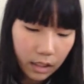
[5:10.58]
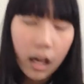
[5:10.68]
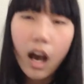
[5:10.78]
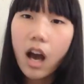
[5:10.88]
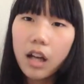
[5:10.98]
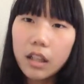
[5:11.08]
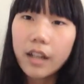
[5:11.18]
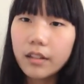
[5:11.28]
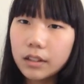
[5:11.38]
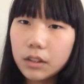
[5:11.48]
And I
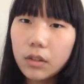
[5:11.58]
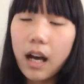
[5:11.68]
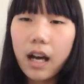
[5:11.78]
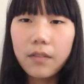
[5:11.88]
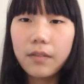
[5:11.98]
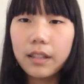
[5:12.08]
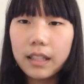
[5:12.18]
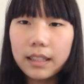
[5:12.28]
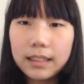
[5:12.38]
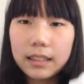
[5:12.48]
also have
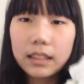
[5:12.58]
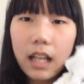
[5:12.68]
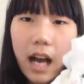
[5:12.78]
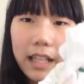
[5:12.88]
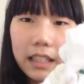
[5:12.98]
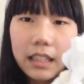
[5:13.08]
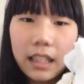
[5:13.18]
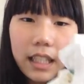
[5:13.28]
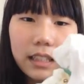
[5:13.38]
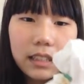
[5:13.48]
this eyelet
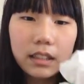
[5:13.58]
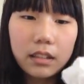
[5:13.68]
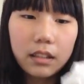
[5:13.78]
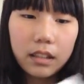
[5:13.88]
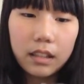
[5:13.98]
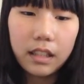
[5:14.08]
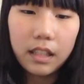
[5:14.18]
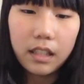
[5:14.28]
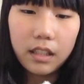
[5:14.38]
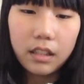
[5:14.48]
lace,
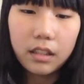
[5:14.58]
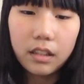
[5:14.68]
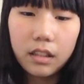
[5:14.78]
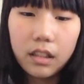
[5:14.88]
and